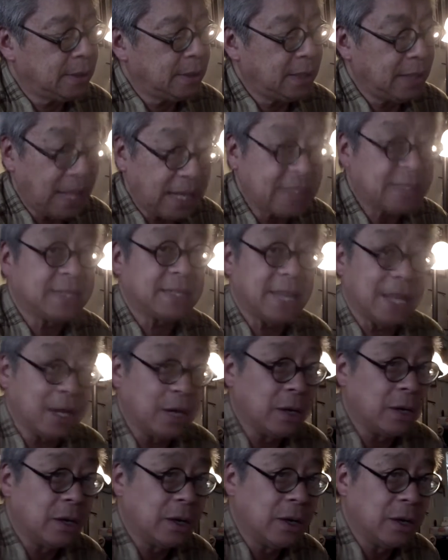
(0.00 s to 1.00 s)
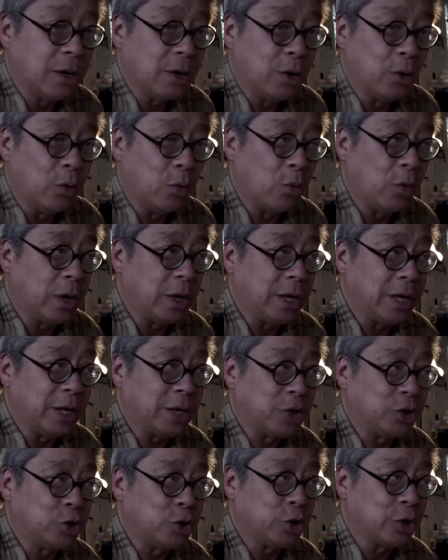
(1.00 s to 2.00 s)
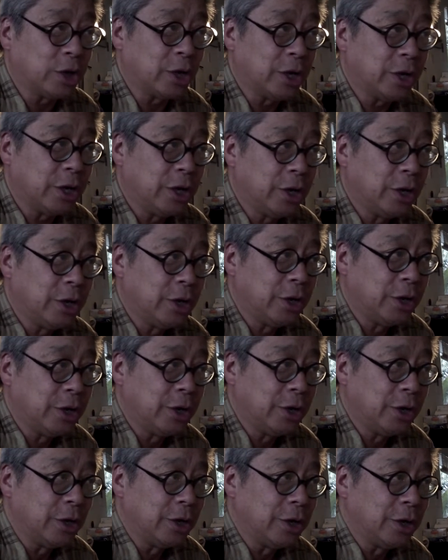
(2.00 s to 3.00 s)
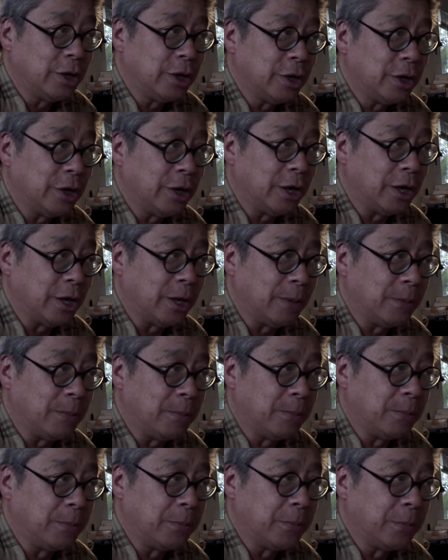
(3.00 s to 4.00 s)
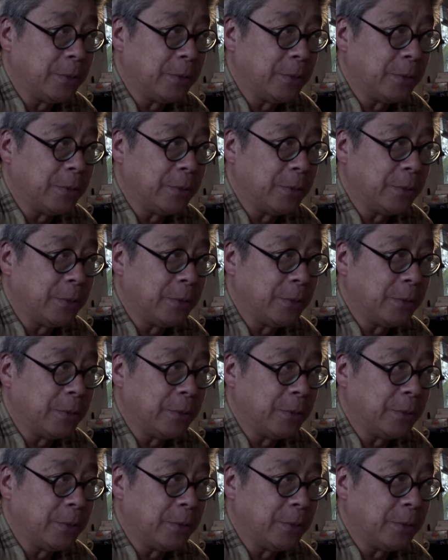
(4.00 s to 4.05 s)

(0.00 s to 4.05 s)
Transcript: less than what it took um,